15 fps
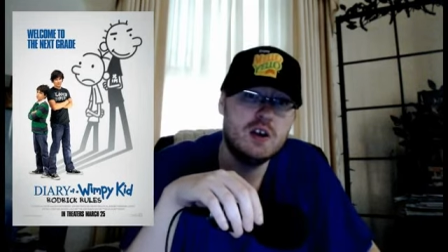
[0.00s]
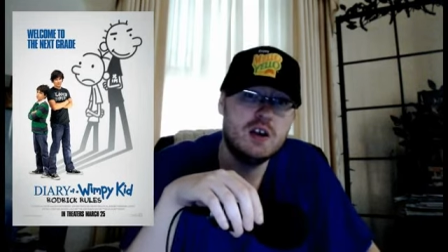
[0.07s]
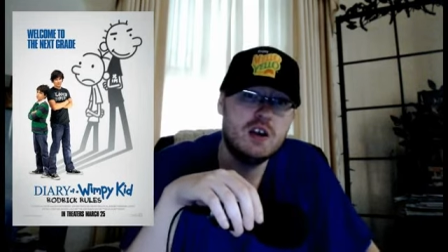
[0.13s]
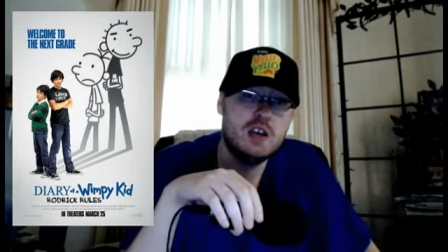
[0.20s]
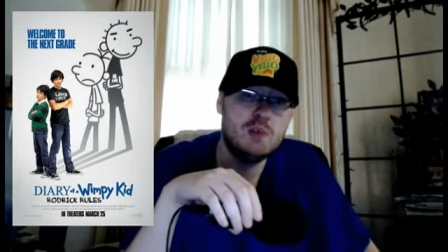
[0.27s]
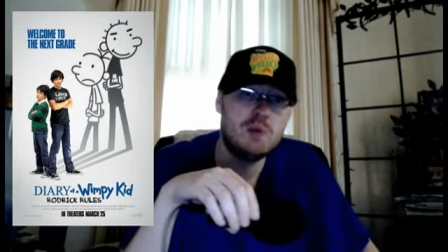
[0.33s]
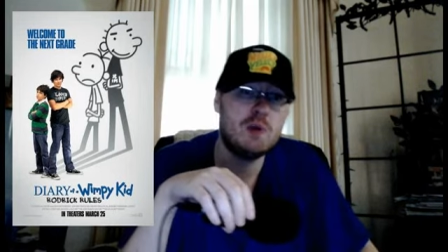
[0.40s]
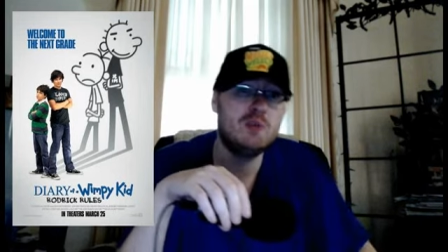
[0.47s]

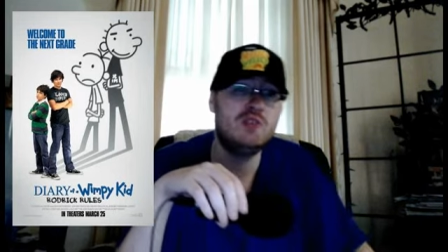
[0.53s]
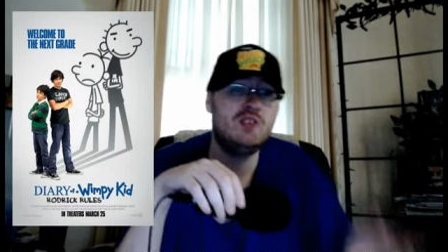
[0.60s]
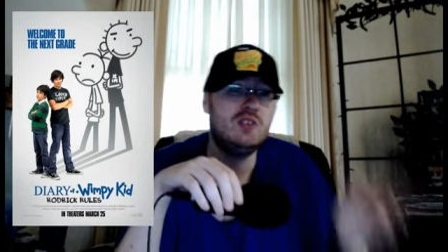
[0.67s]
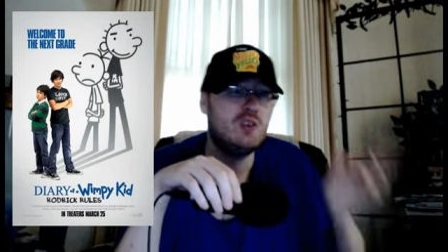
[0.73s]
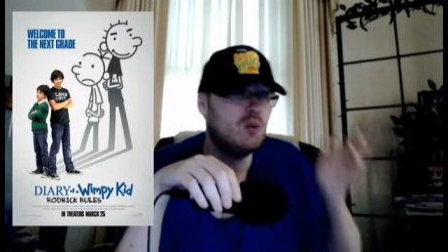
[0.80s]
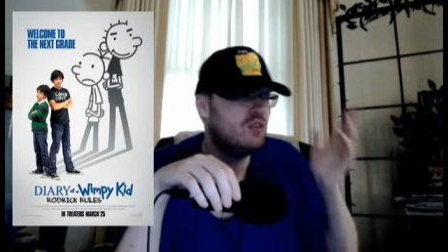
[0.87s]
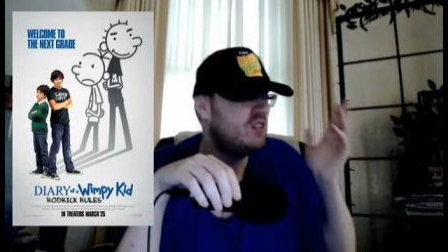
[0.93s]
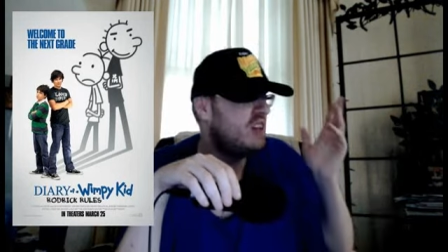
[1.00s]
He's probably
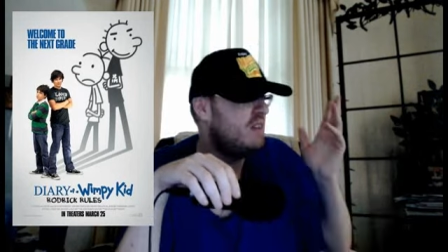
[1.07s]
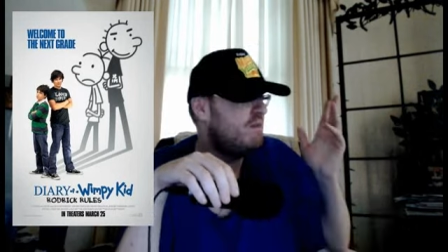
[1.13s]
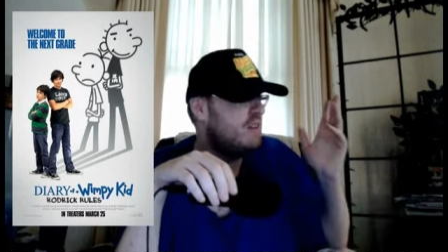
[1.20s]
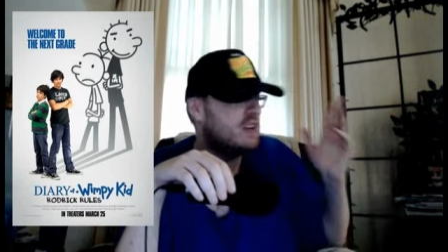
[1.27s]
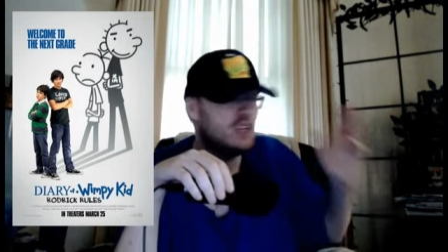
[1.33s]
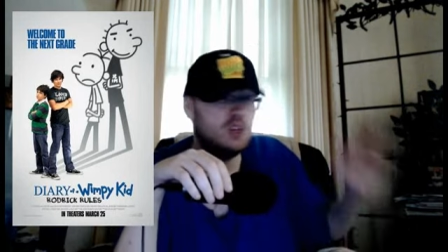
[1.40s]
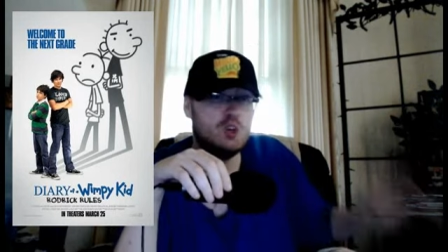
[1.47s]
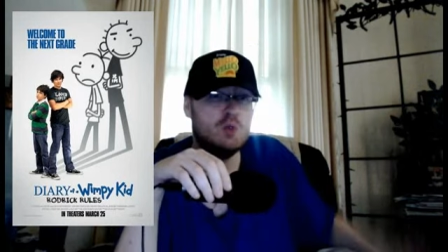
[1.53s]
going to save
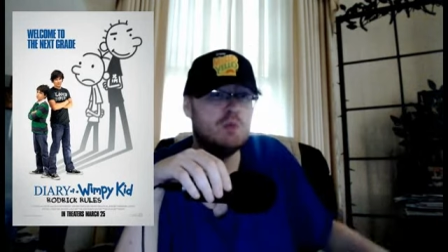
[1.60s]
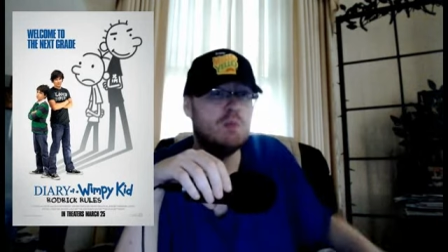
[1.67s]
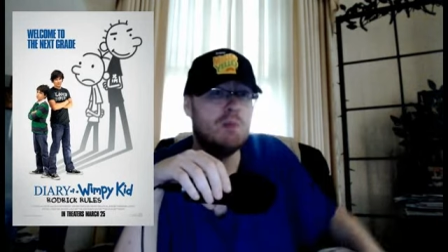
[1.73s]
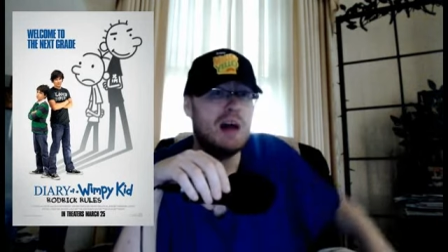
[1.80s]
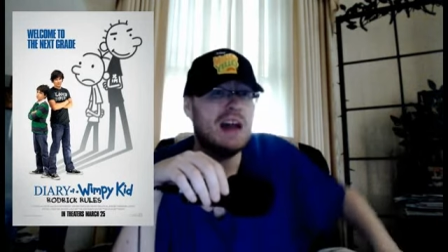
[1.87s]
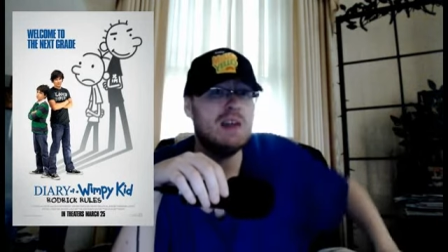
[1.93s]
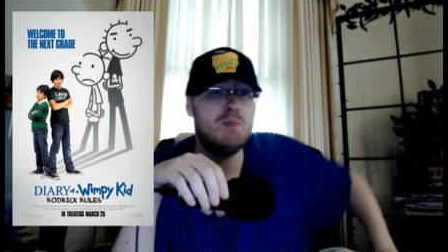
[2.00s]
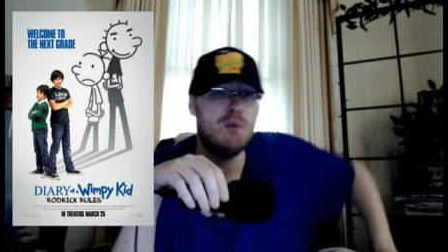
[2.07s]
fucking human
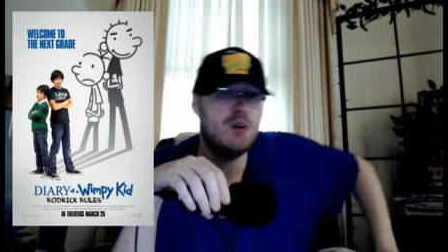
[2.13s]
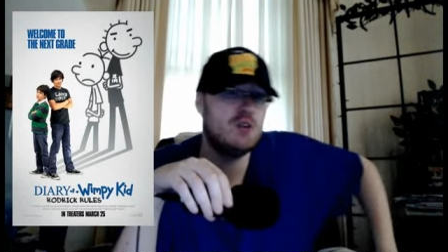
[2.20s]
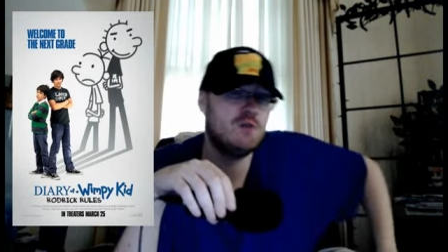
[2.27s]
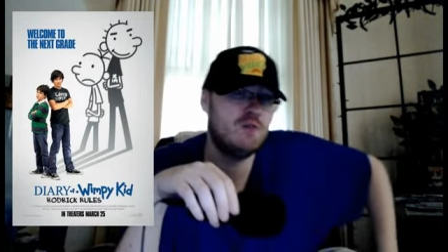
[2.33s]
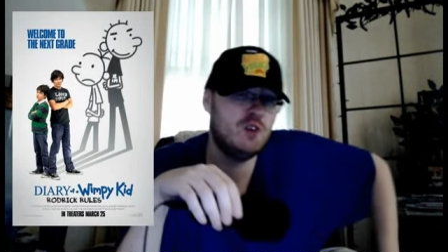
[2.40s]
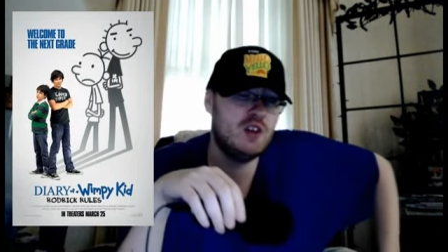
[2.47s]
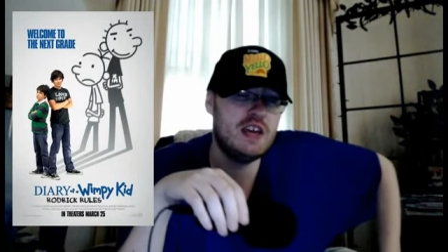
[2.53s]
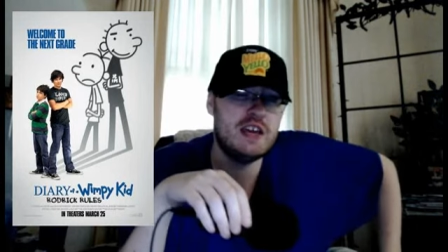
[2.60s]
body parts
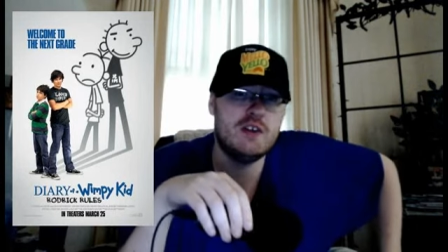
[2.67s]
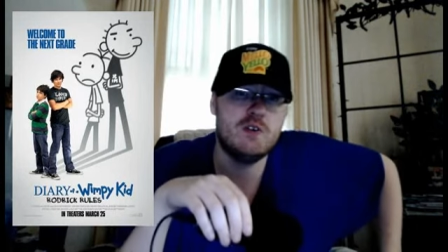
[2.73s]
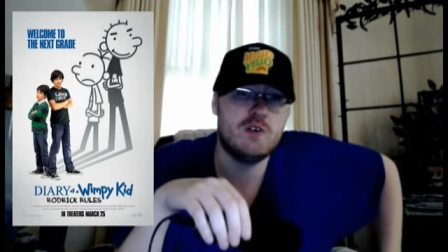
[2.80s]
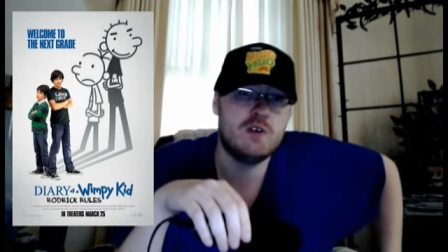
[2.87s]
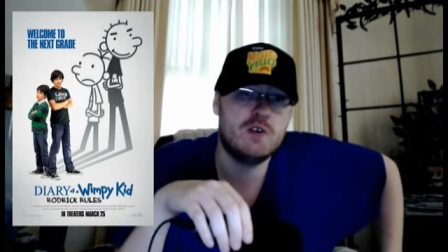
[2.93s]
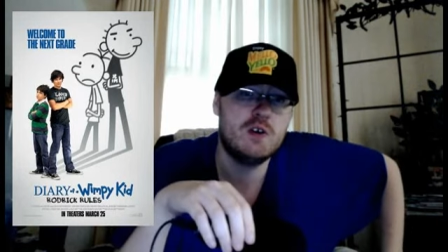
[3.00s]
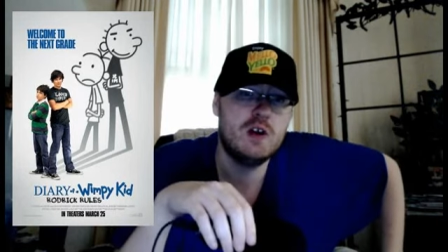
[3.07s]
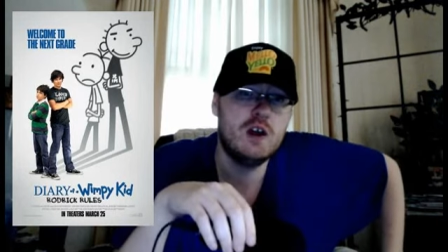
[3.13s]
for later.